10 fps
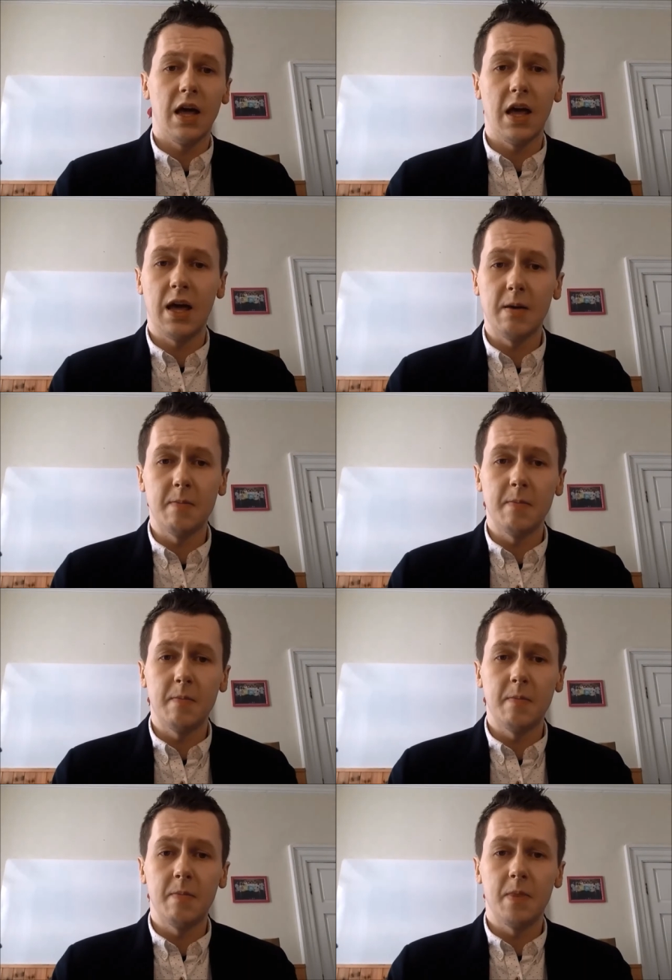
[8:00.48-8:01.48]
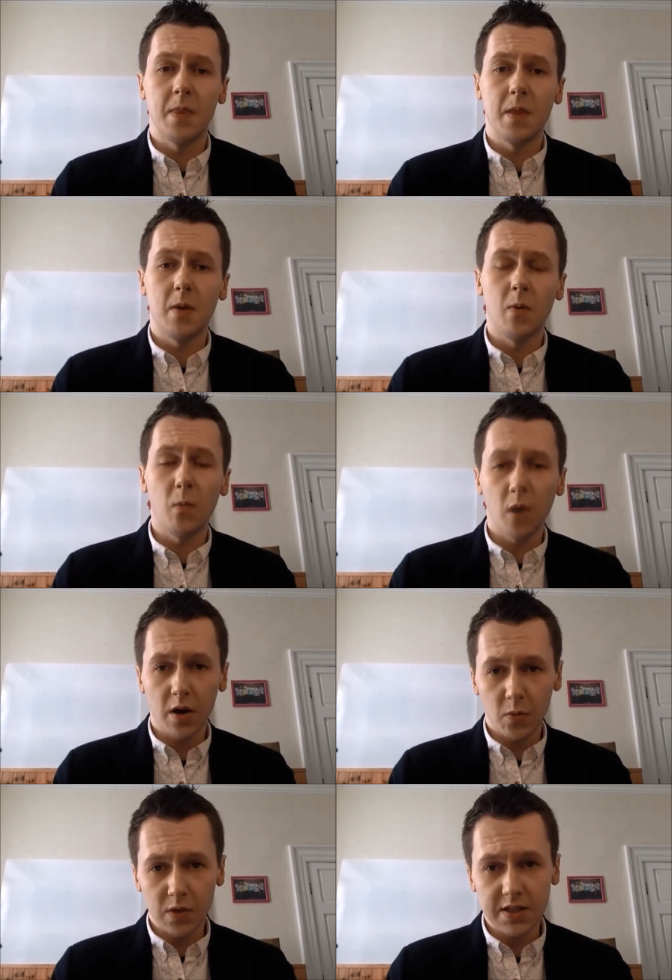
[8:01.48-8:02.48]
Um, what
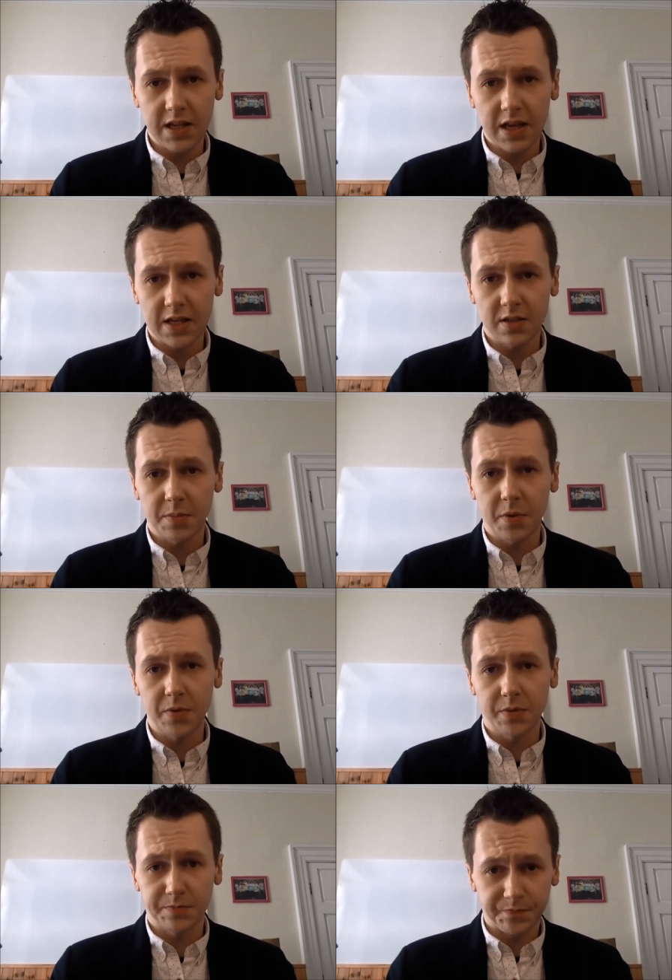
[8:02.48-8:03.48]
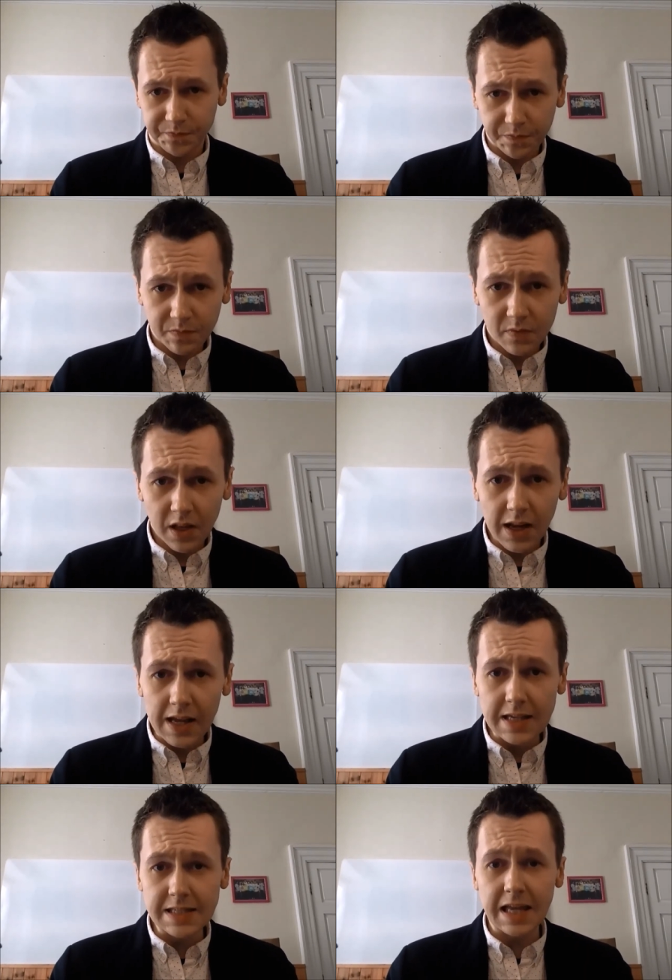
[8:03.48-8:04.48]
I would say, I suppose,
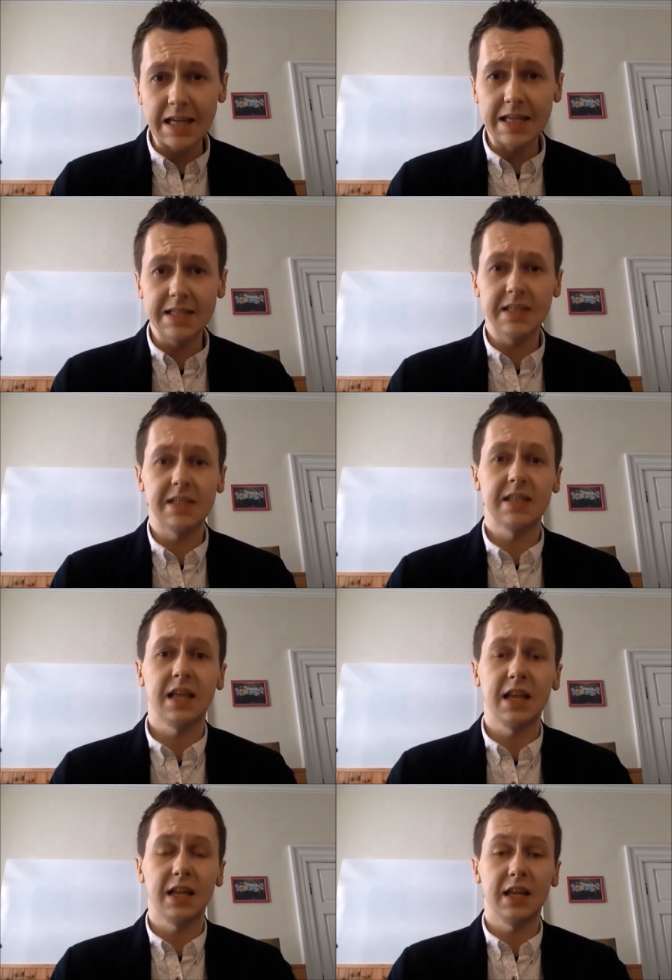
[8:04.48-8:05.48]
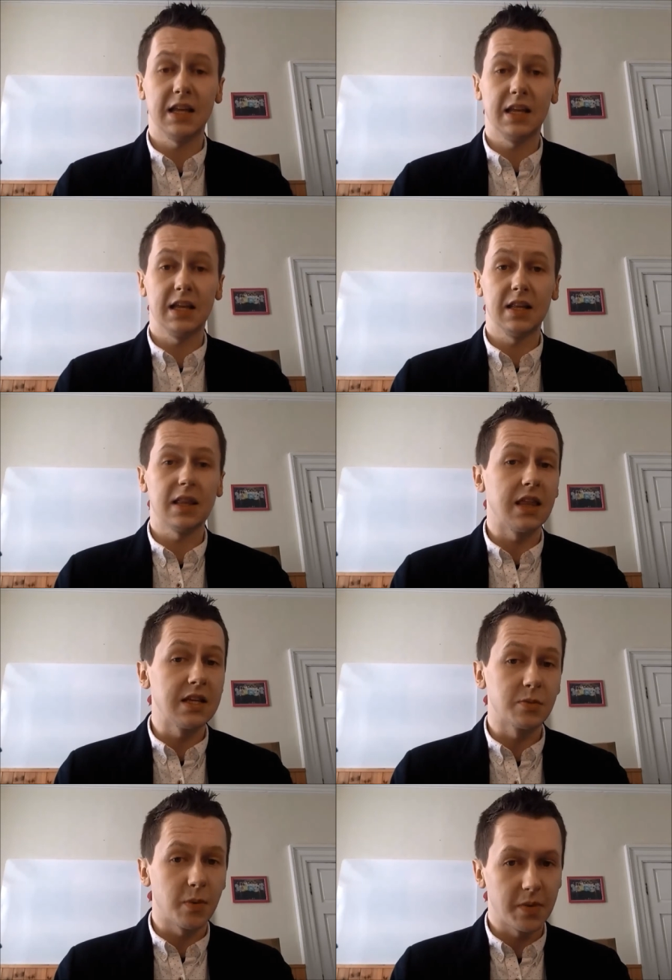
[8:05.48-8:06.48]
is that isn't to say uh, the
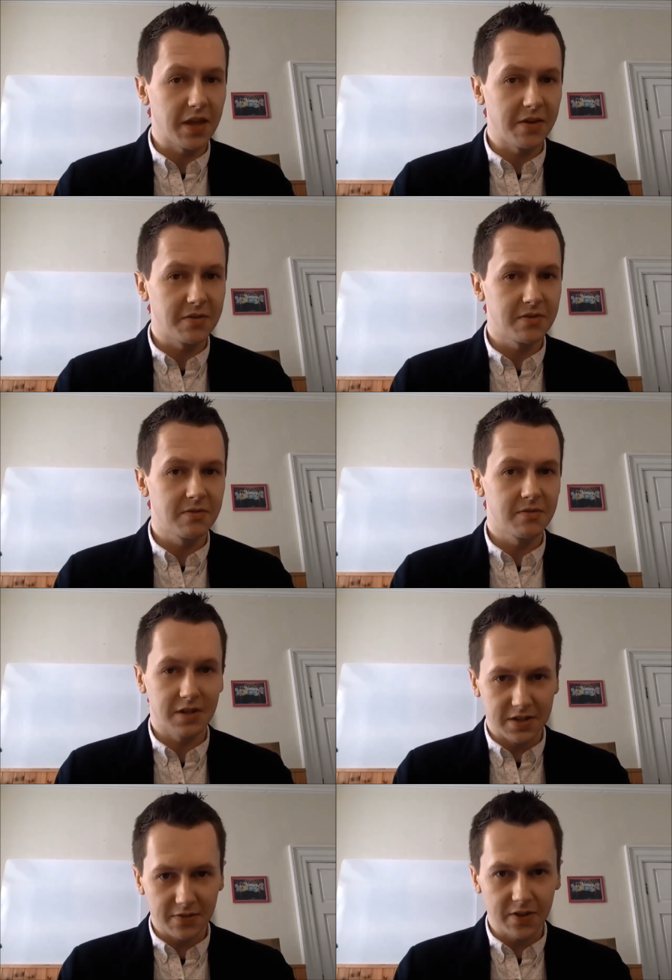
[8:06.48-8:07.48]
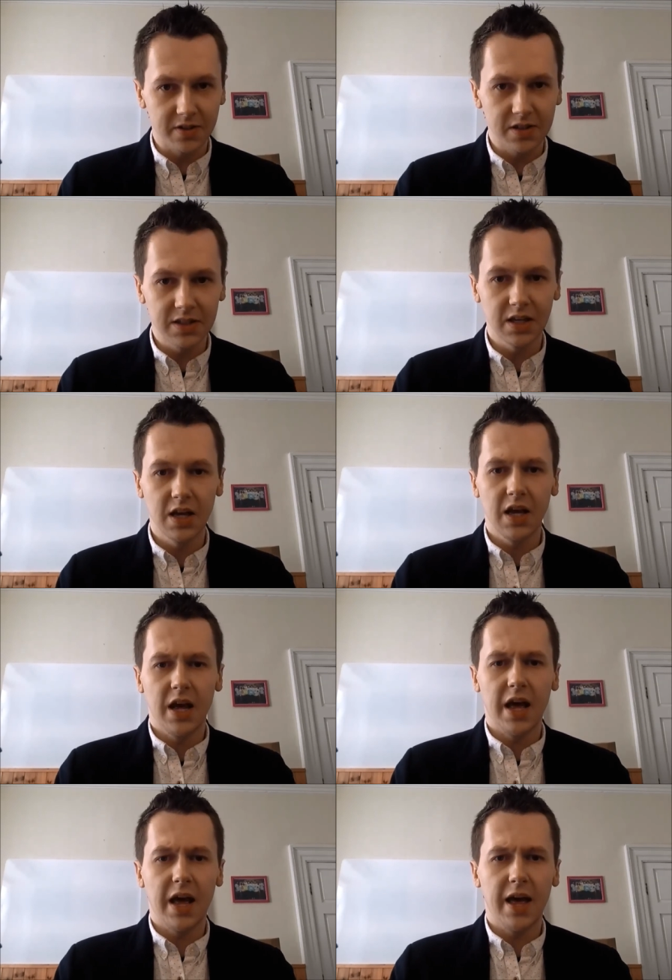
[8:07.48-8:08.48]
things were without their difficulties,
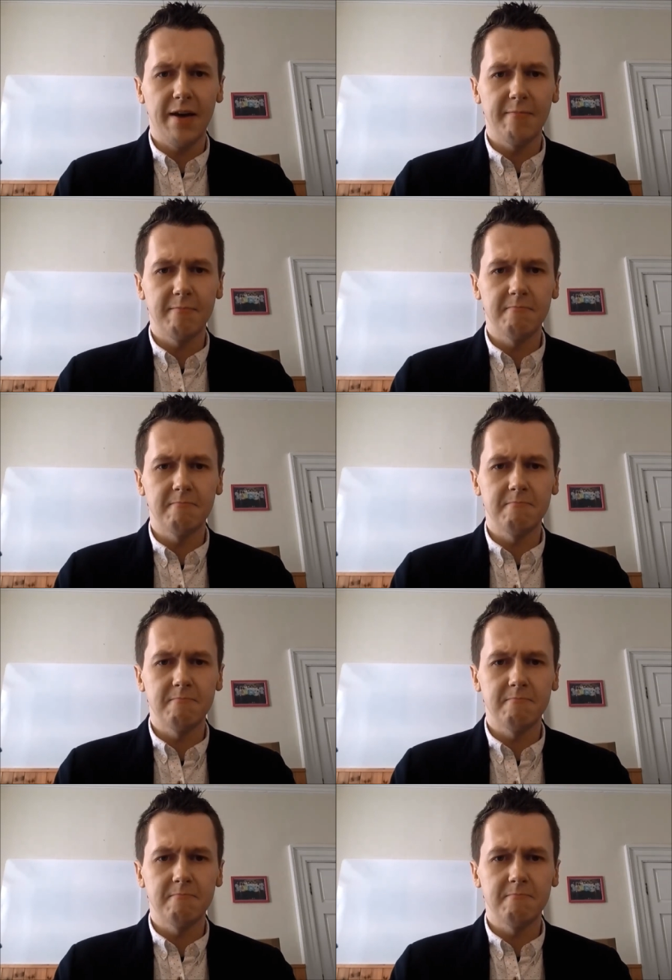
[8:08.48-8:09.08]
um,